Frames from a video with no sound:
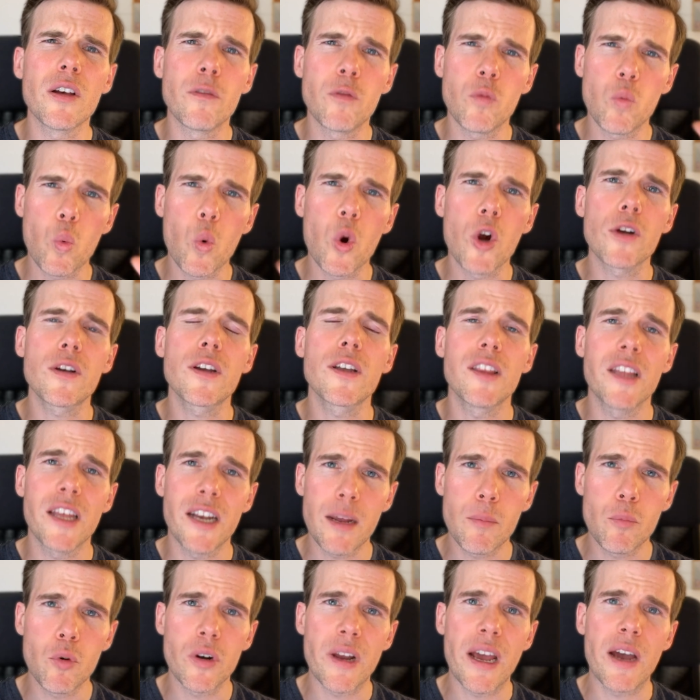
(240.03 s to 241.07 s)
of work that
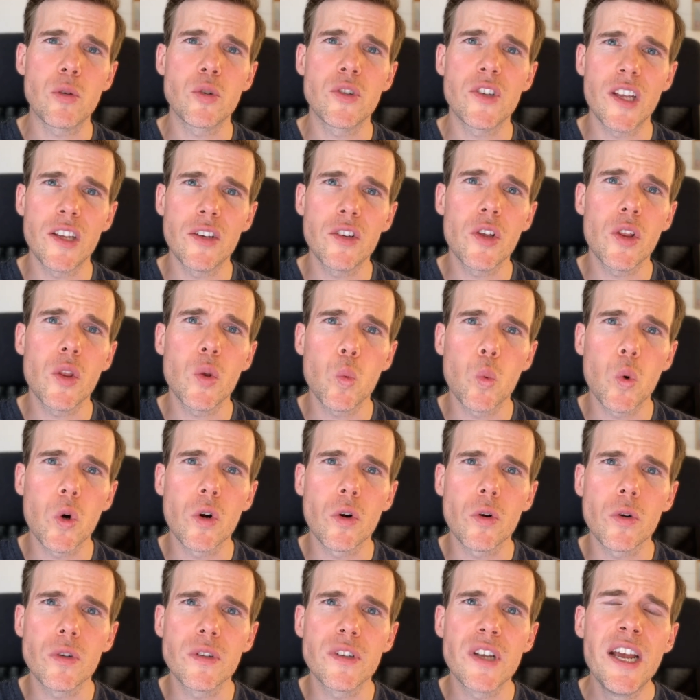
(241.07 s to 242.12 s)
I put out into the
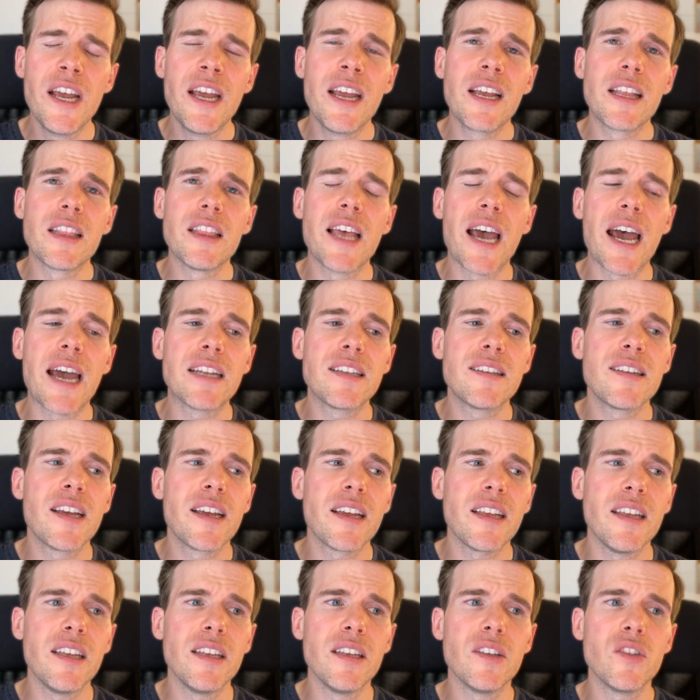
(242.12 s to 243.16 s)
world that
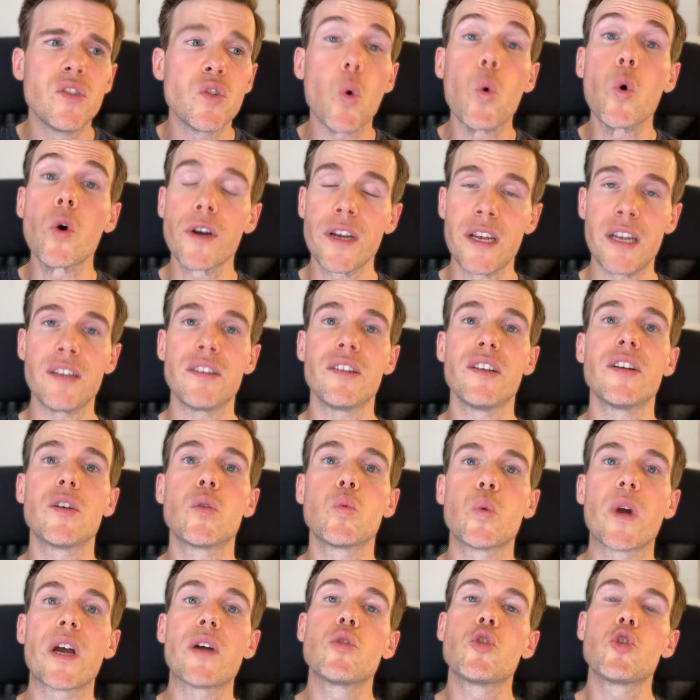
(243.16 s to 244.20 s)
is oriented
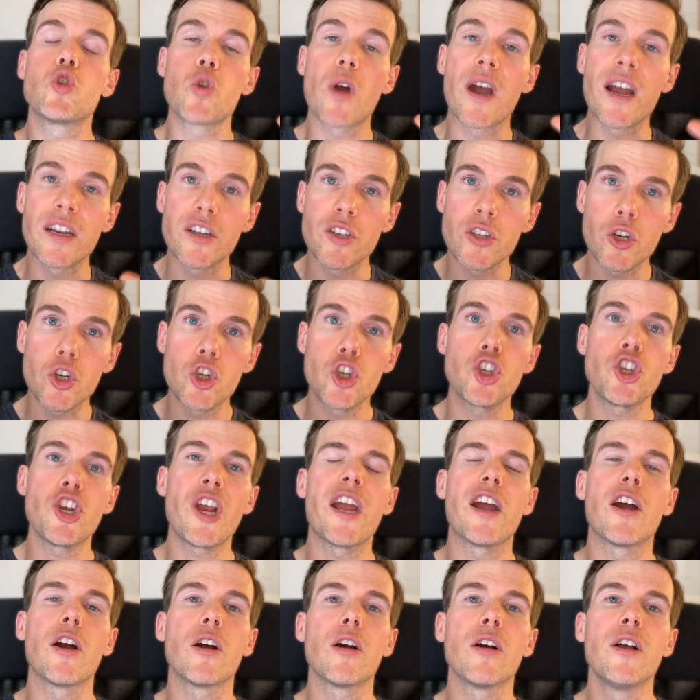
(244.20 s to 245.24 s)
around trying to
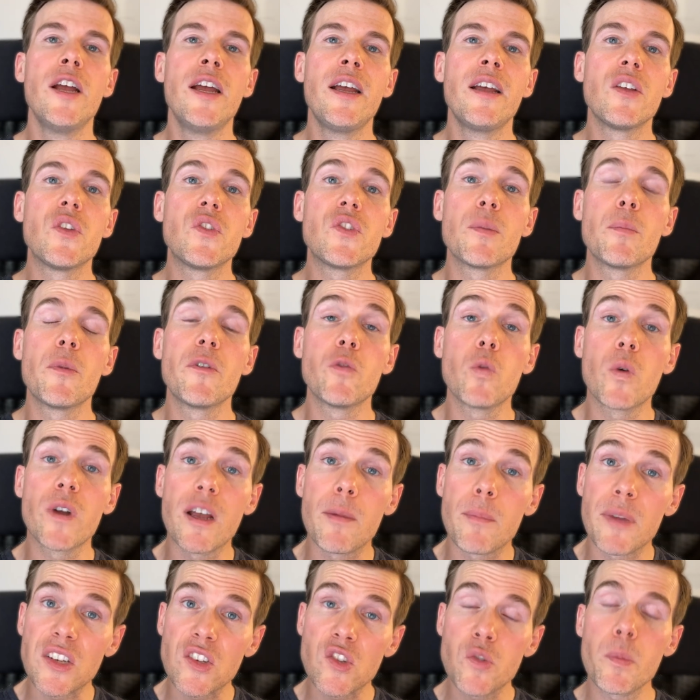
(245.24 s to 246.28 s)
share some of what
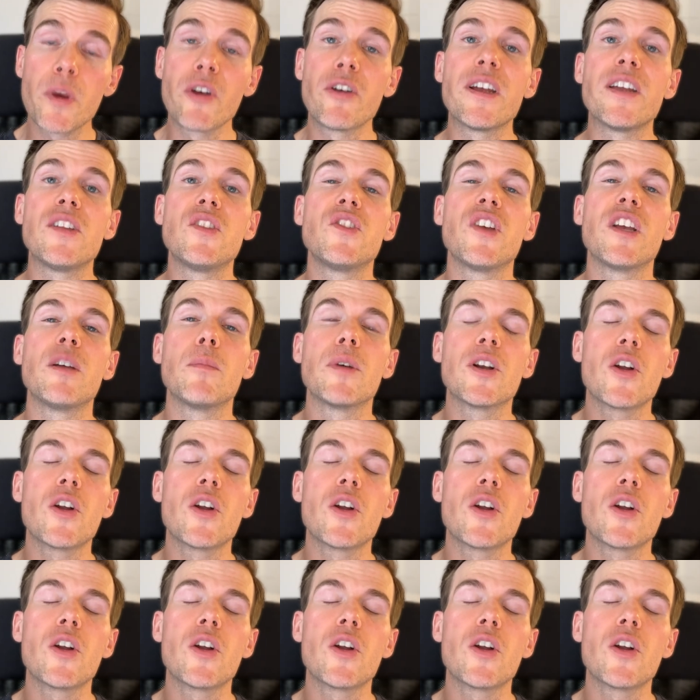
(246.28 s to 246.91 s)
I'm experiencing,